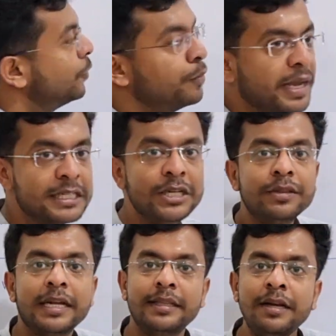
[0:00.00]
to make sure
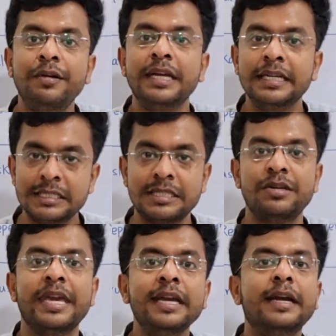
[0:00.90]
that the tree is
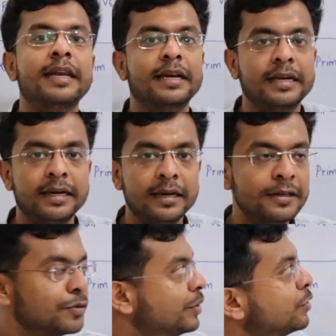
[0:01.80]
staying connected.
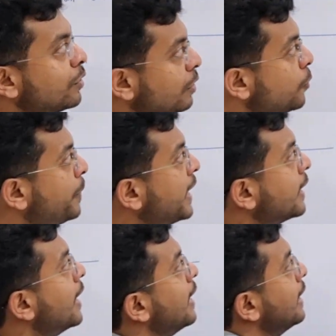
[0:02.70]
So which one will you
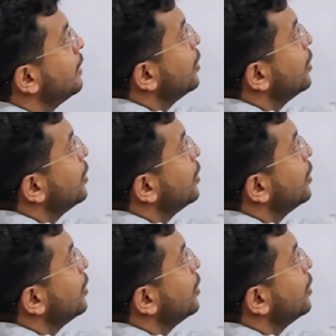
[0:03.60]
pick? If